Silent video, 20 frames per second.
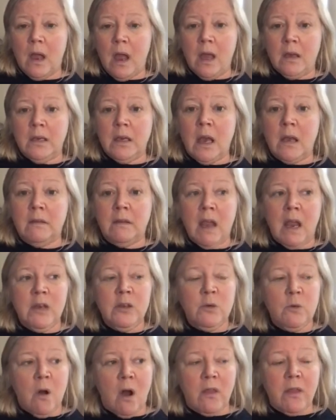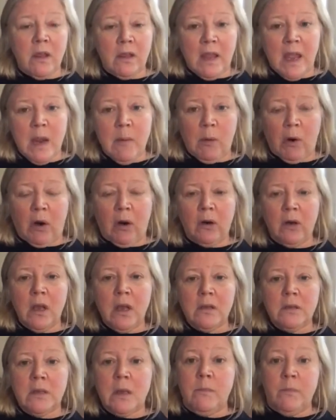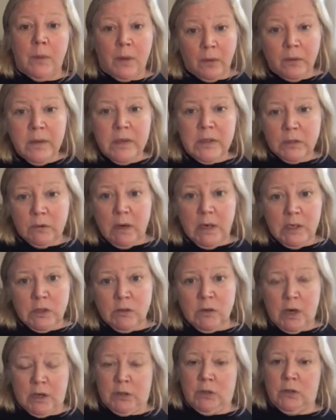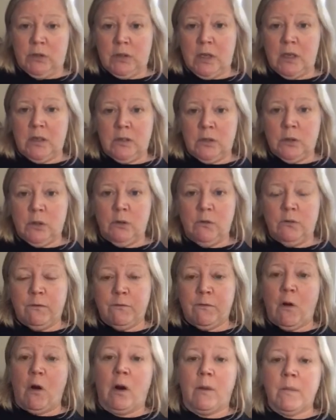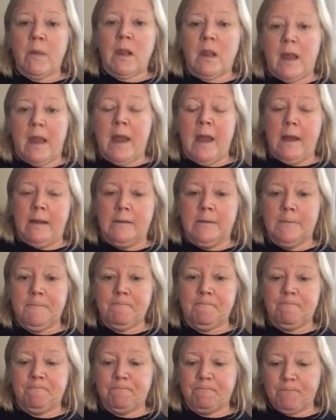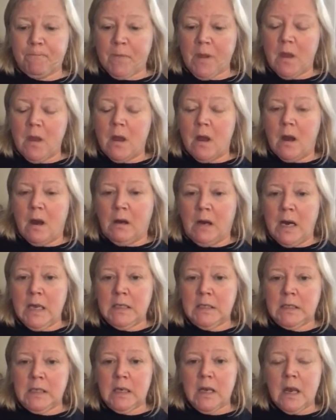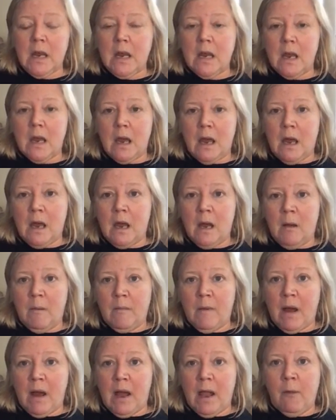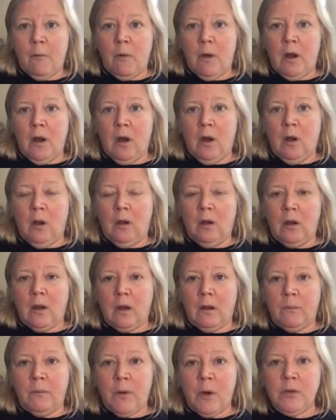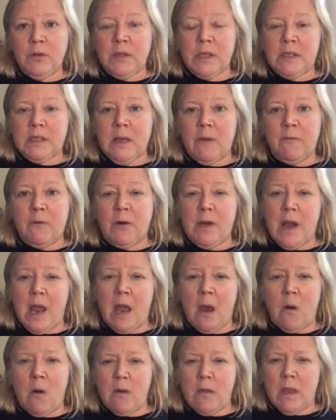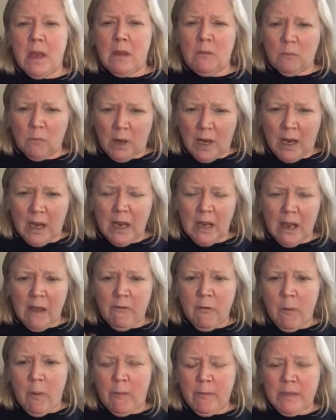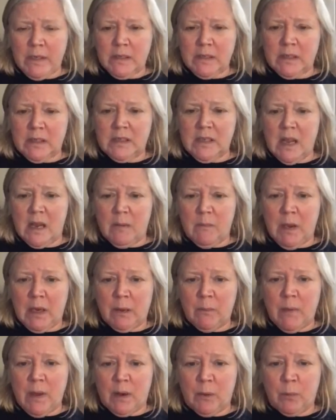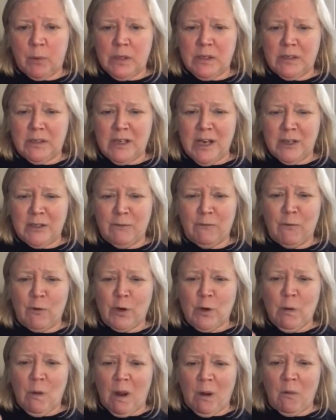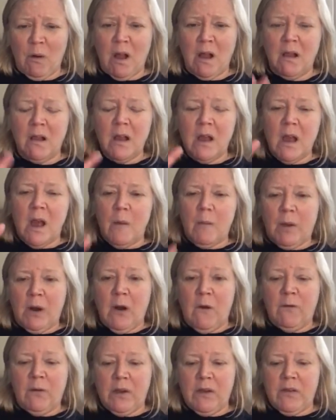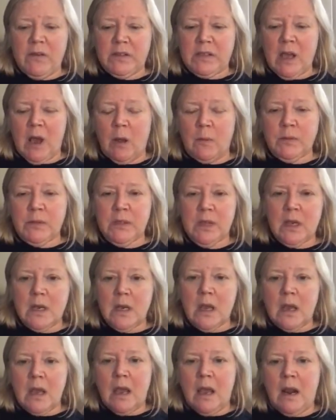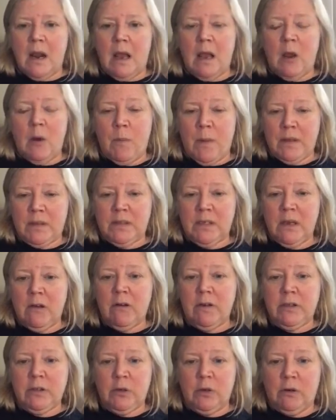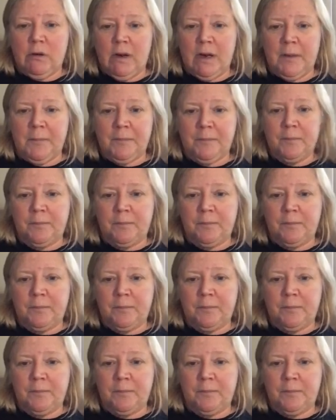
and yet they do all the labor to build these great structures and to farm the land. All right. I will post this up for now, and then when I have a moment to sit down and make a better presentation for you, I will. But hopefully this helps, and I hope I see you at tutoring.